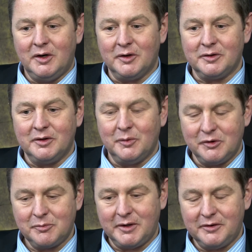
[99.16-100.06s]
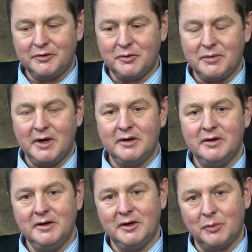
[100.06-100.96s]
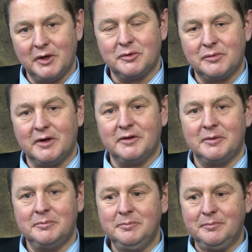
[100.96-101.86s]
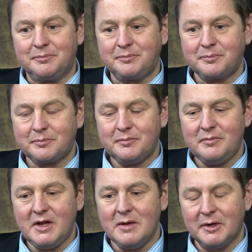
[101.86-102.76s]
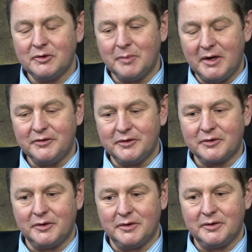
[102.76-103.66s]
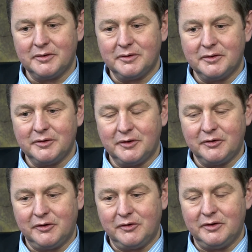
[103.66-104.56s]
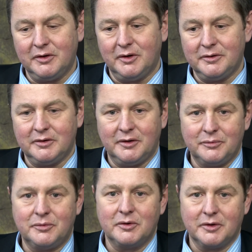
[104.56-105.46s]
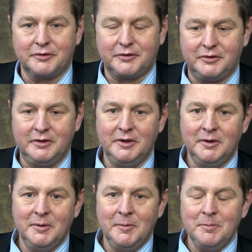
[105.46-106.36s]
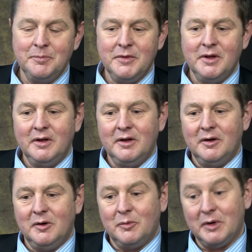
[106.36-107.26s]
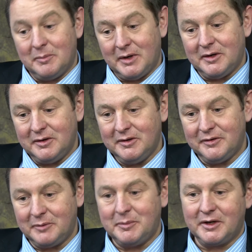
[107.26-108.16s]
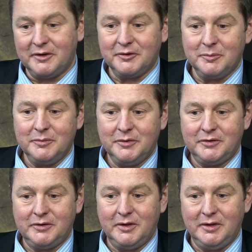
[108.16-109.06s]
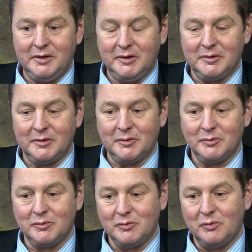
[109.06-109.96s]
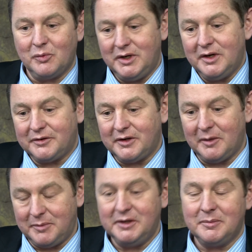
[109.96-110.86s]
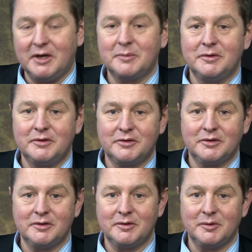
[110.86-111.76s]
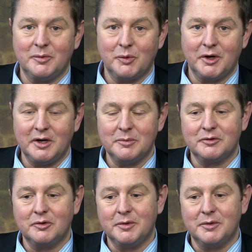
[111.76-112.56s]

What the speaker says: on which patents to file and where to file them, but to base this the decision on full costs. Well, by that mechanisms, we as the IP department were able to